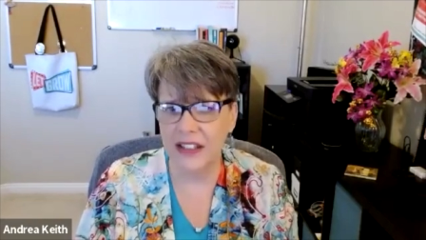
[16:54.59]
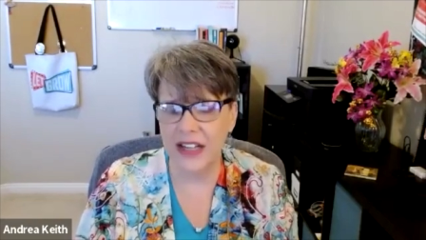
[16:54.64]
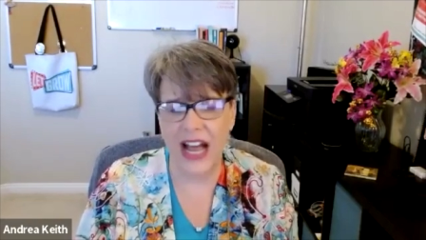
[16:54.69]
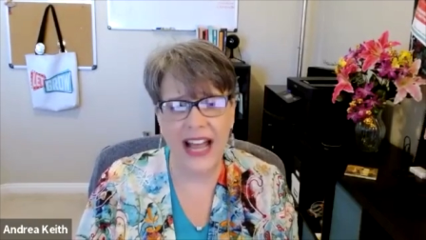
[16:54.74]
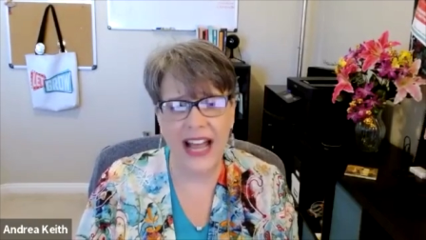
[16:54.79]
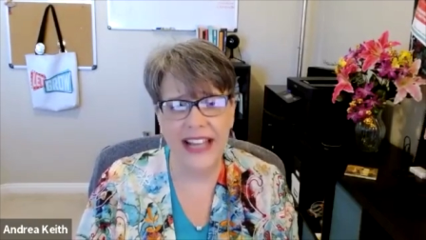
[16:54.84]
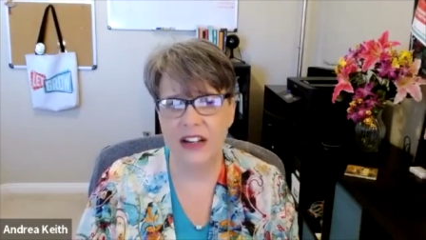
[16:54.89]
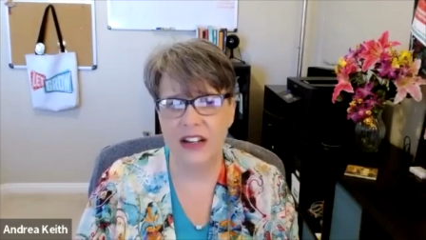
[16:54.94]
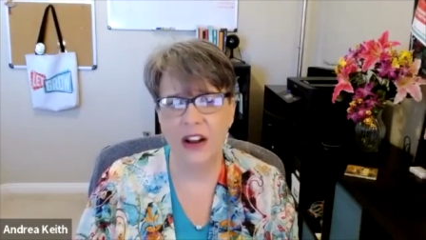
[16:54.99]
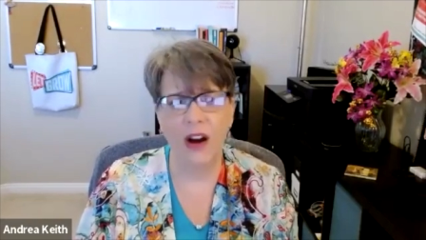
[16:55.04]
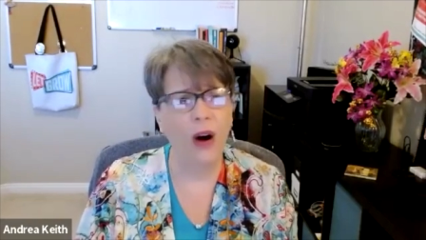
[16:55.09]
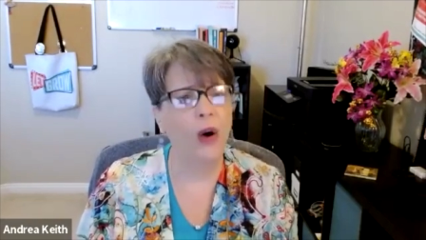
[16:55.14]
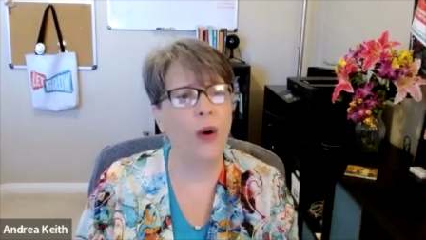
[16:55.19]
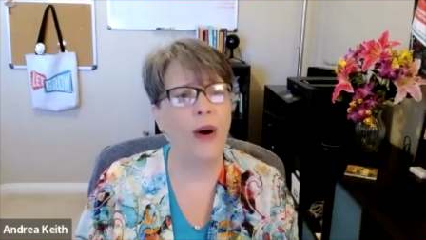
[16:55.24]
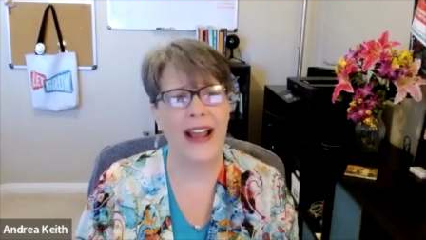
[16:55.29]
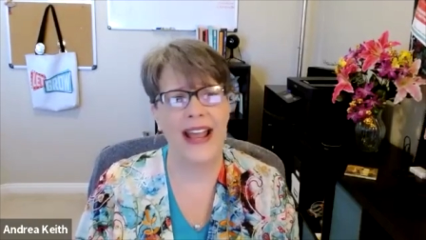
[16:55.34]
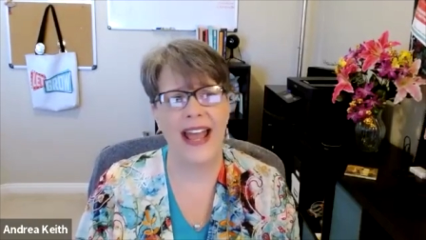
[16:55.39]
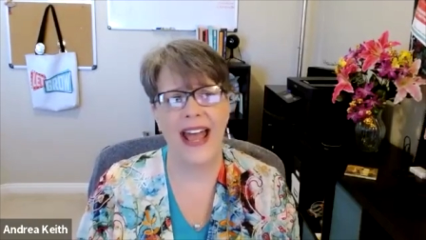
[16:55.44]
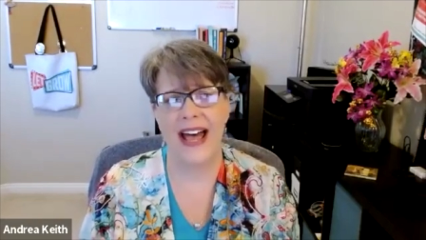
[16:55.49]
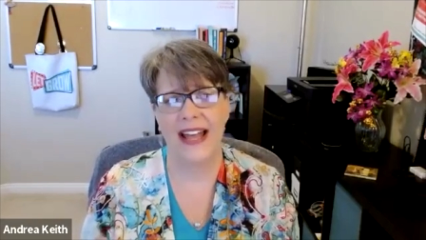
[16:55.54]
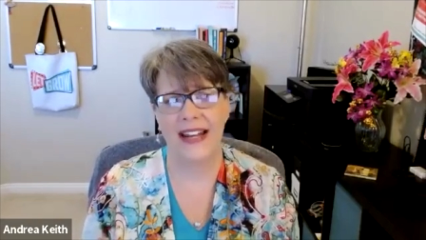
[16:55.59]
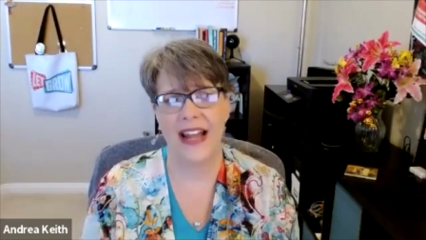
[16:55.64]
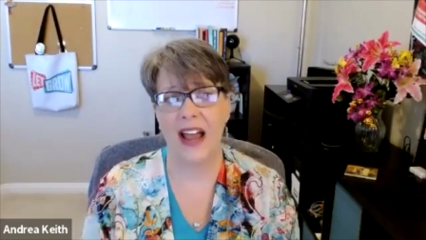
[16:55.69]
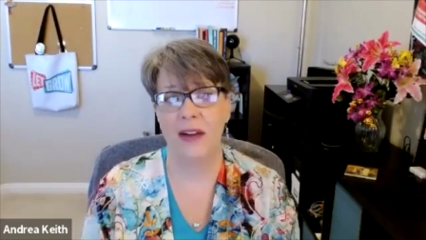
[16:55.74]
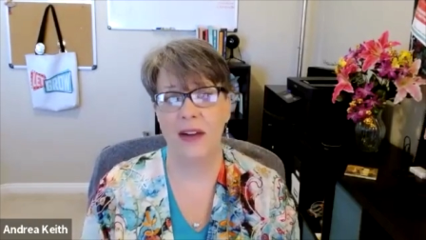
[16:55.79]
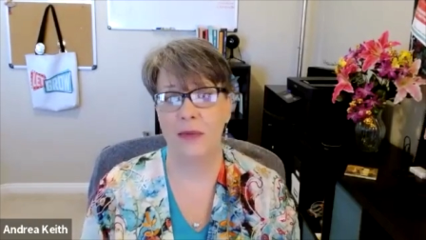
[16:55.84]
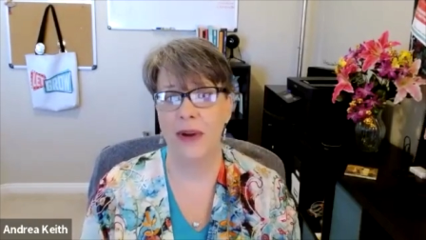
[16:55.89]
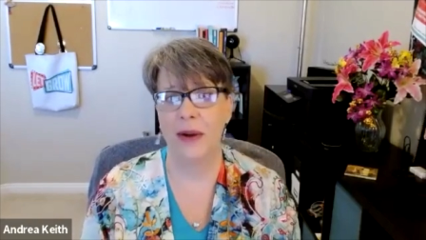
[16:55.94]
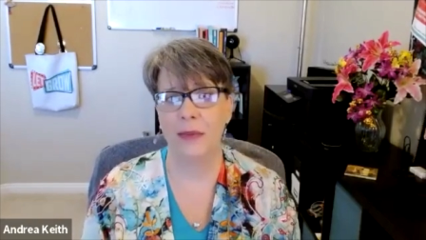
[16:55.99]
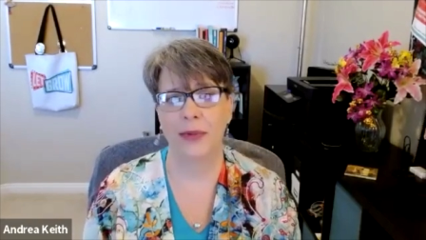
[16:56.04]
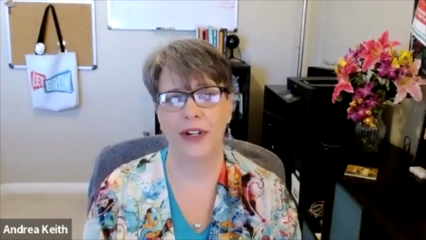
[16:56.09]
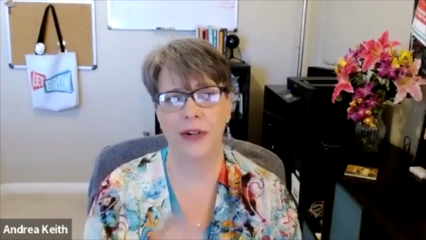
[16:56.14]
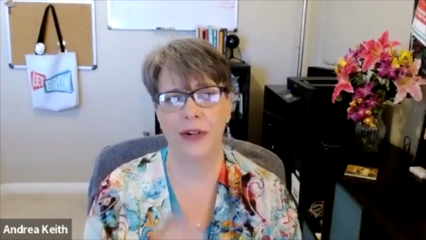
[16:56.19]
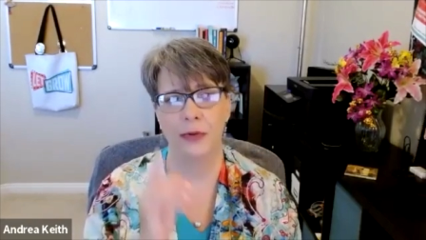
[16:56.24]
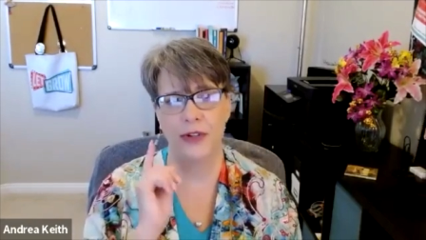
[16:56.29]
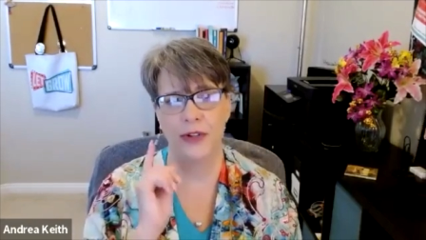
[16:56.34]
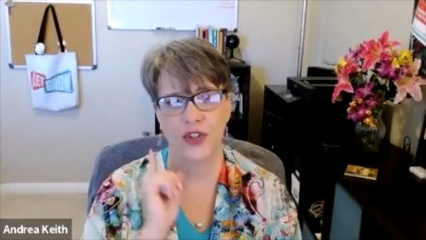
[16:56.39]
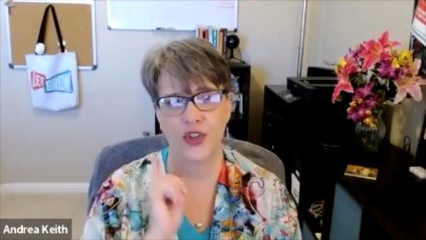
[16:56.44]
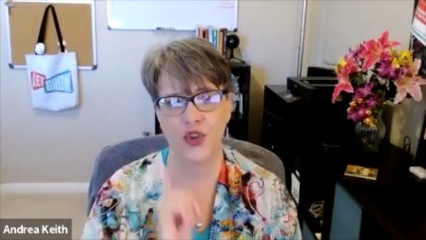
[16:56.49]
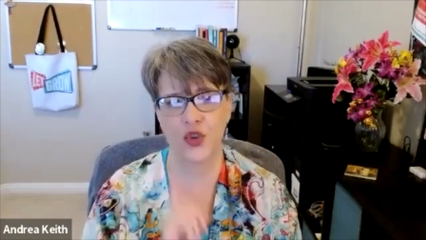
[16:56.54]
I remember it
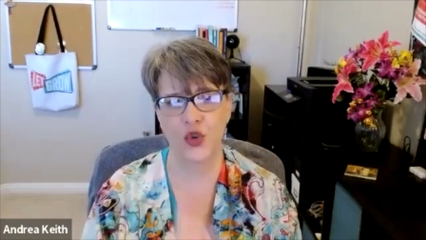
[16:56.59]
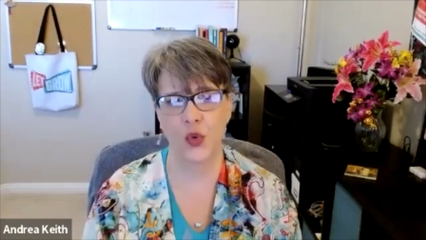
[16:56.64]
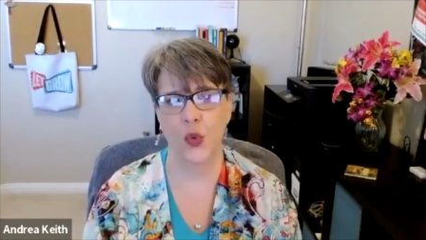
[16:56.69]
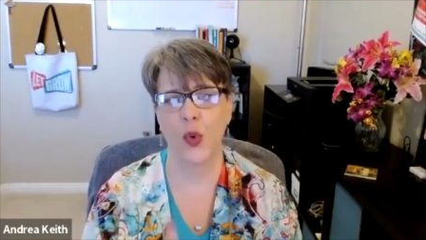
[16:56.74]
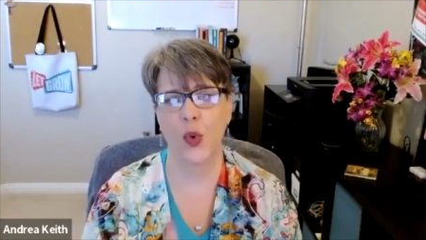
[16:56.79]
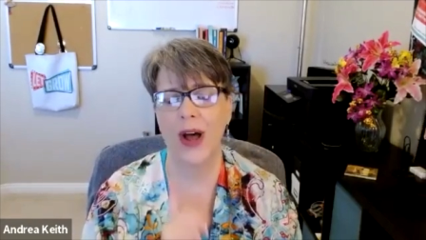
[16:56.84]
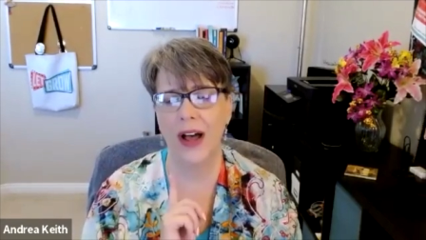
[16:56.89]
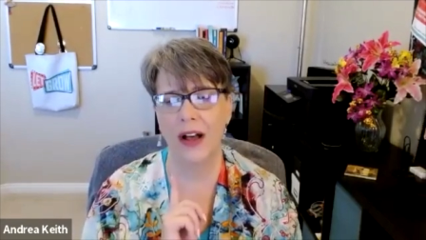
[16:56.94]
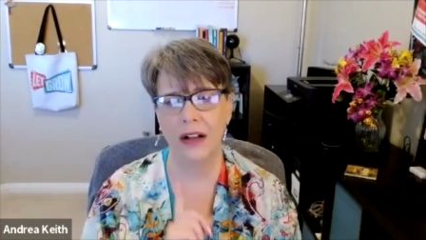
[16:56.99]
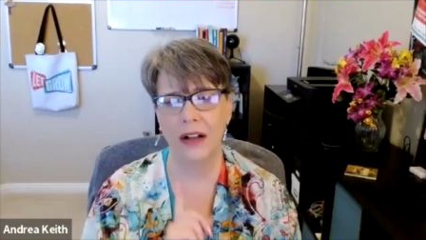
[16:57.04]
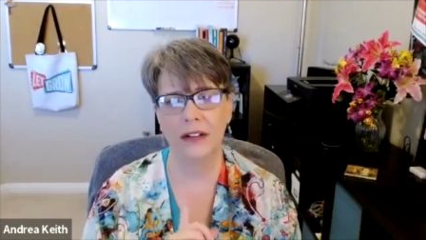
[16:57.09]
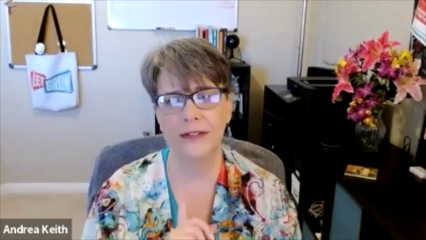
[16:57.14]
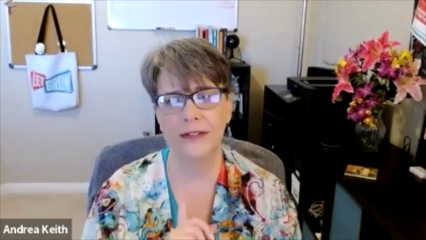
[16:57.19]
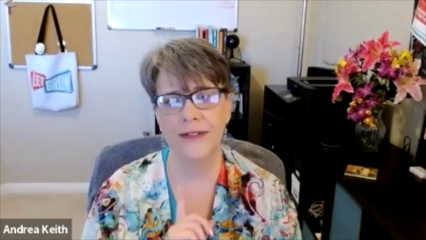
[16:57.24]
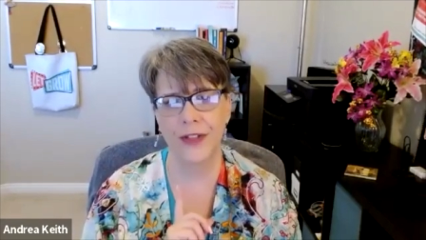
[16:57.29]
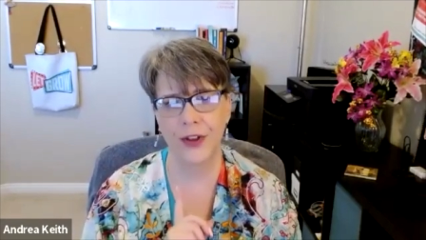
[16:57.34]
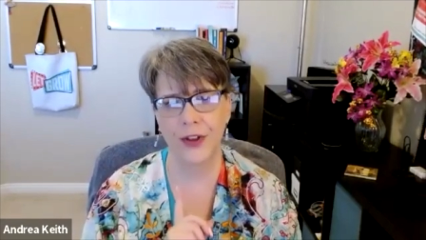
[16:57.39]
was 12th